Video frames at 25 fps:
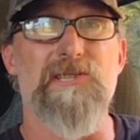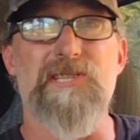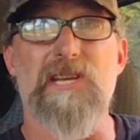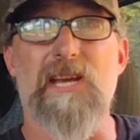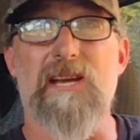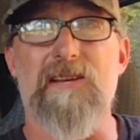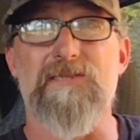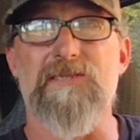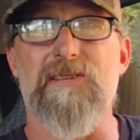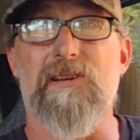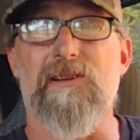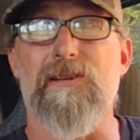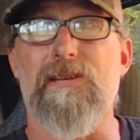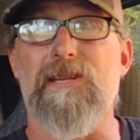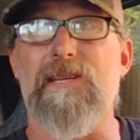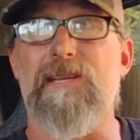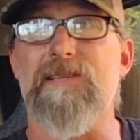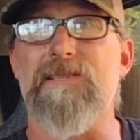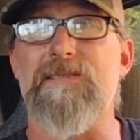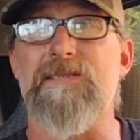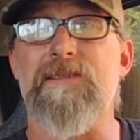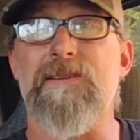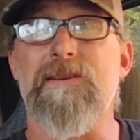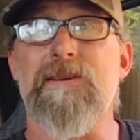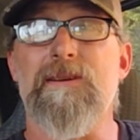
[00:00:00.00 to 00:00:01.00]
checks on
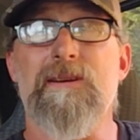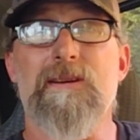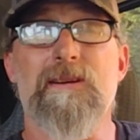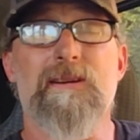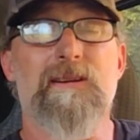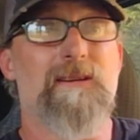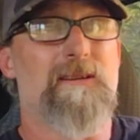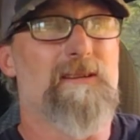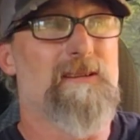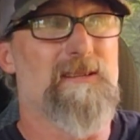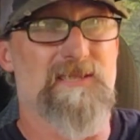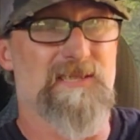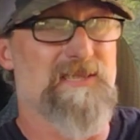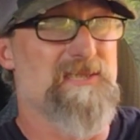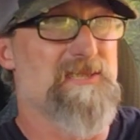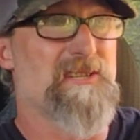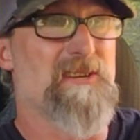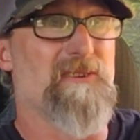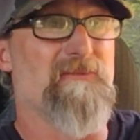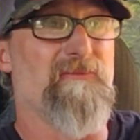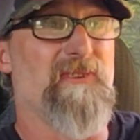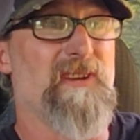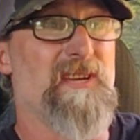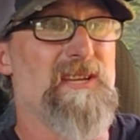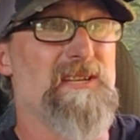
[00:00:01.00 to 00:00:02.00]
these because it's
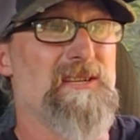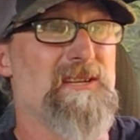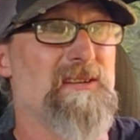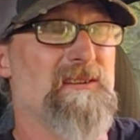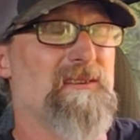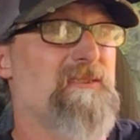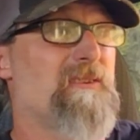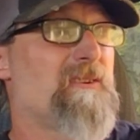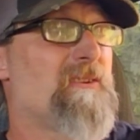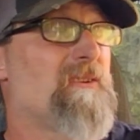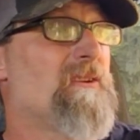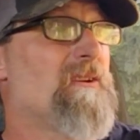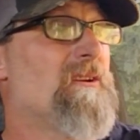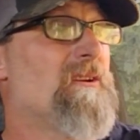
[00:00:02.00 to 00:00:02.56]
convenient.